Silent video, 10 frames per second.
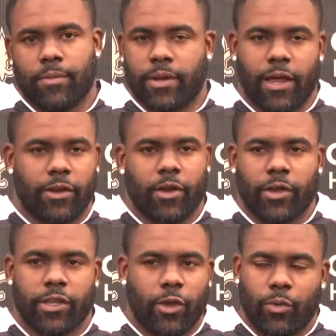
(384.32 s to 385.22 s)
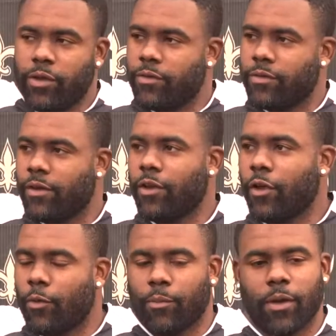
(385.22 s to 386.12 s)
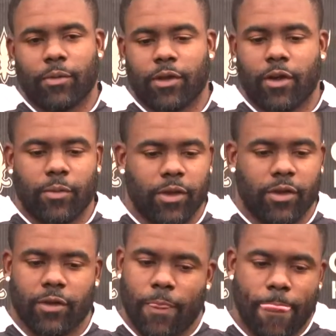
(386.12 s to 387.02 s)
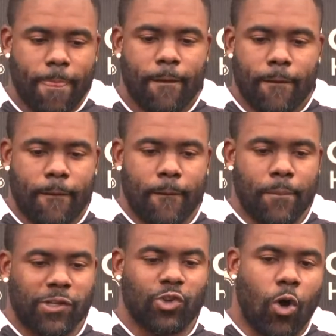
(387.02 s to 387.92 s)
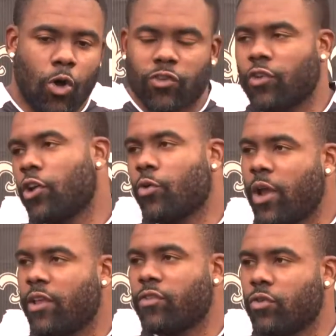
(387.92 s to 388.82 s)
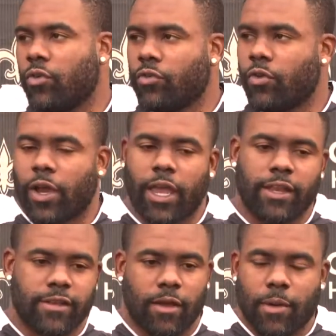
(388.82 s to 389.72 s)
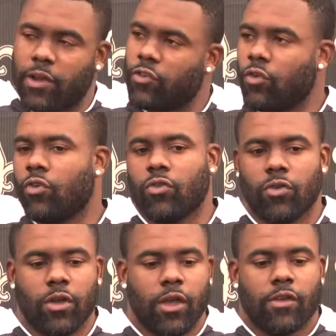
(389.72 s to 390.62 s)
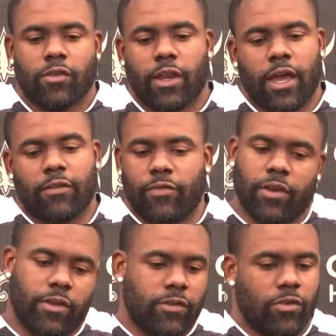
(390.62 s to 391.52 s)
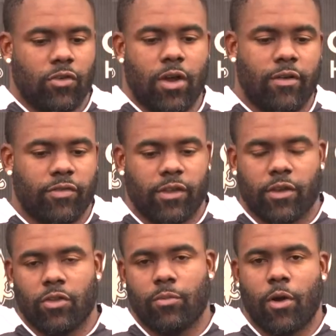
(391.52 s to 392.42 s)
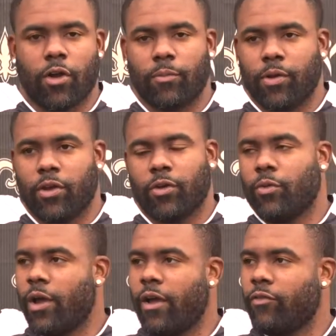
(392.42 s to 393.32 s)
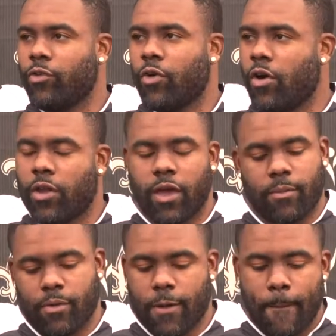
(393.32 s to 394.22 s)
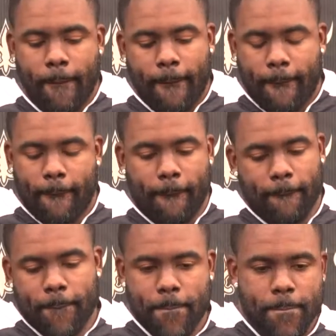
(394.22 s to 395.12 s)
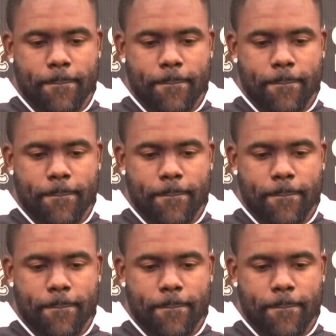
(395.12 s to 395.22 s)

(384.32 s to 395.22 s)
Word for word: but now they're gonna get their wish. You know, they're gonna be able to come here. Um, my two oldest are in grade school, so I can't take them out of school, so they got to finish, you know, obviously their little marking period or however you call that, but um,